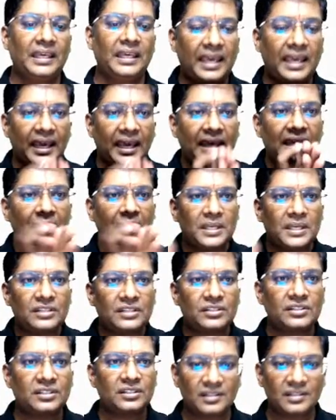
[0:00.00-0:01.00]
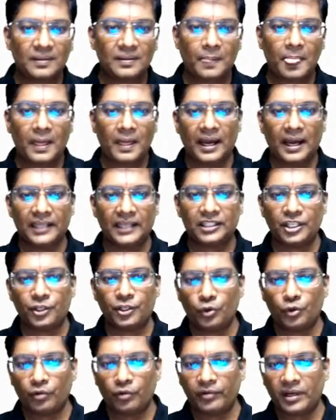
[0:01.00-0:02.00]
Ka means, I think
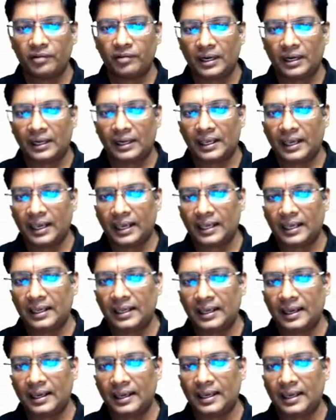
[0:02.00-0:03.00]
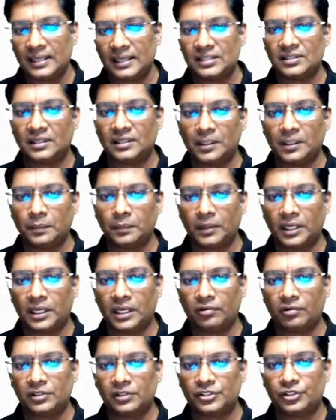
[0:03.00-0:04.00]
you know very well, Ka is nothing but
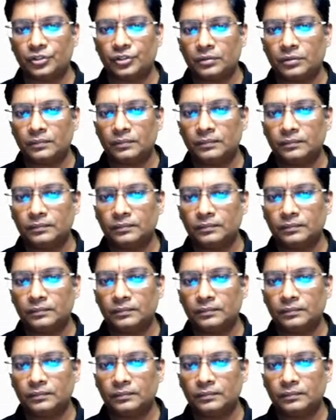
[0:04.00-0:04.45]
equals to